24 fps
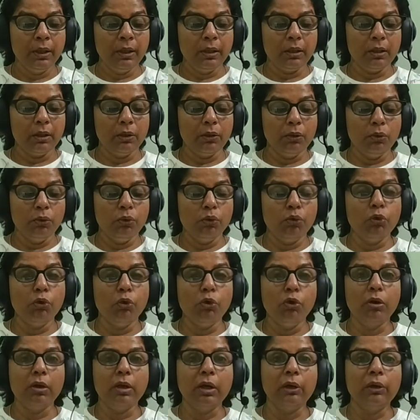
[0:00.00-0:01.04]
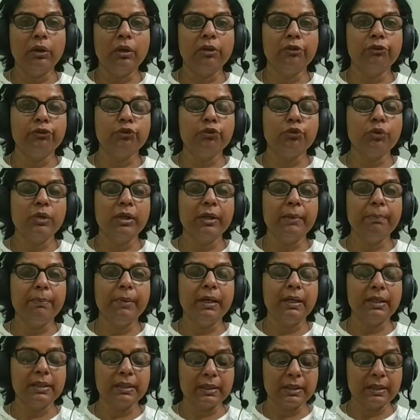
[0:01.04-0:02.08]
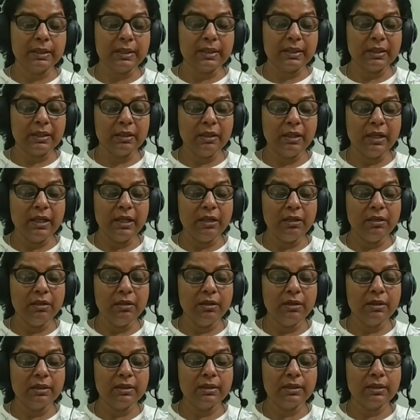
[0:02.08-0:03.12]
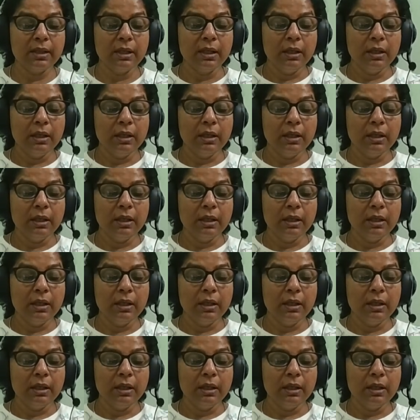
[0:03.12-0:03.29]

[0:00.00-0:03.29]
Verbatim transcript: you know who go around controlling pastors and leaders